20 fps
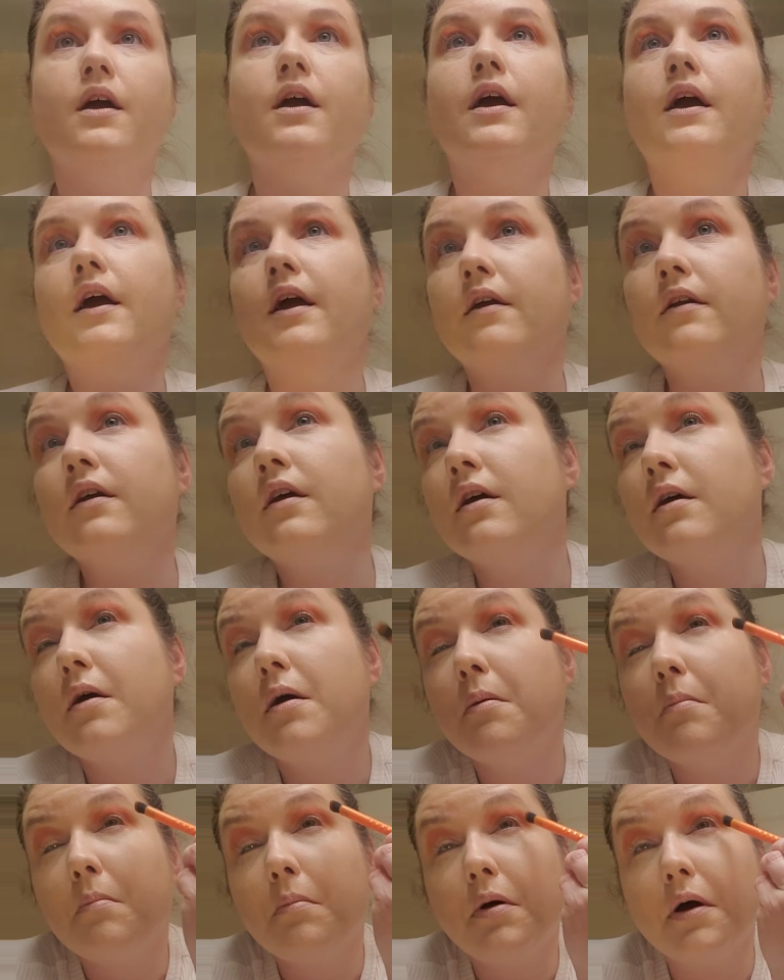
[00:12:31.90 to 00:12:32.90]
and
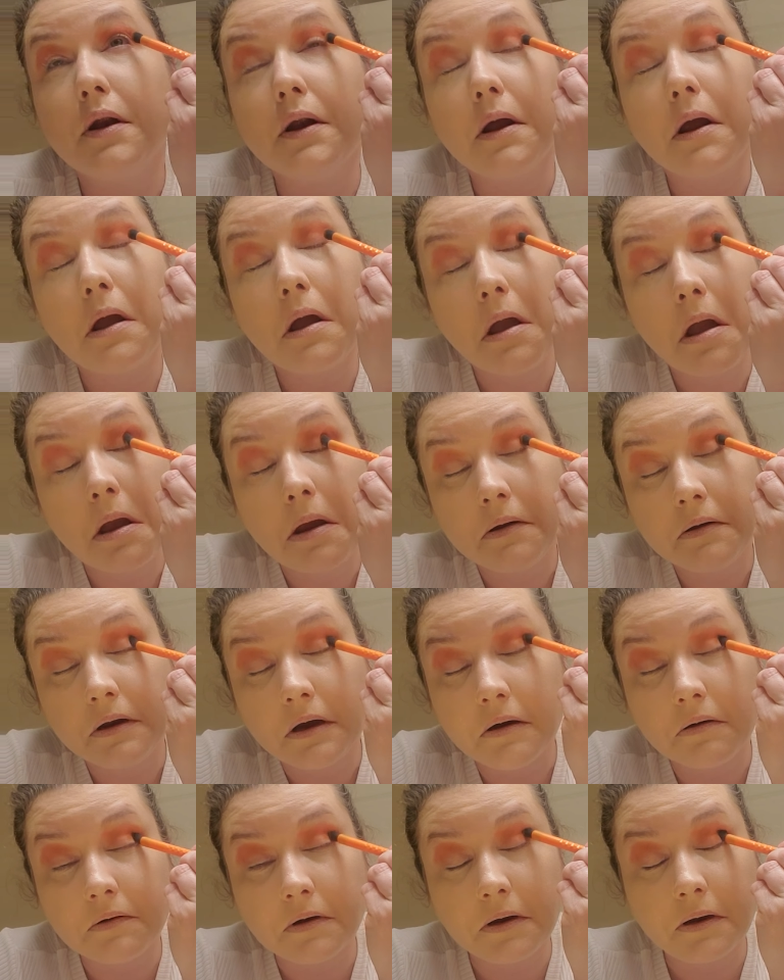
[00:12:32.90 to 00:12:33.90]
put it
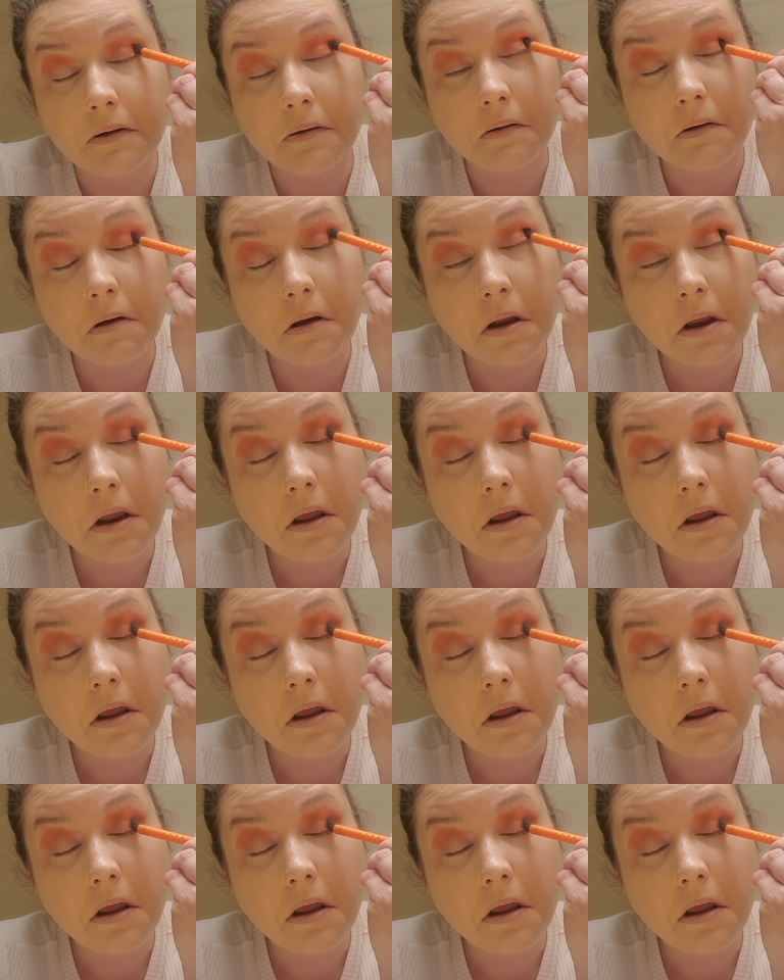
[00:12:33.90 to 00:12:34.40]
down here